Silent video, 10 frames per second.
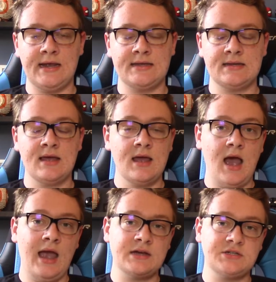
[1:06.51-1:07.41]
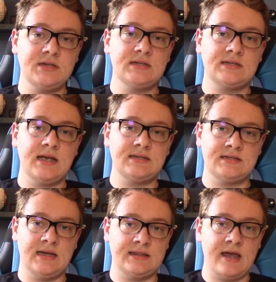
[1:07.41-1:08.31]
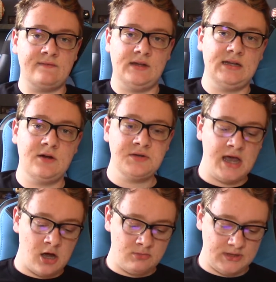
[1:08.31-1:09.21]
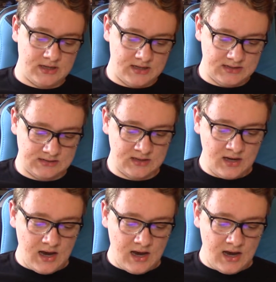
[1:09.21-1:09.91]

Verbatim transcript: and I actually decided to take that video down because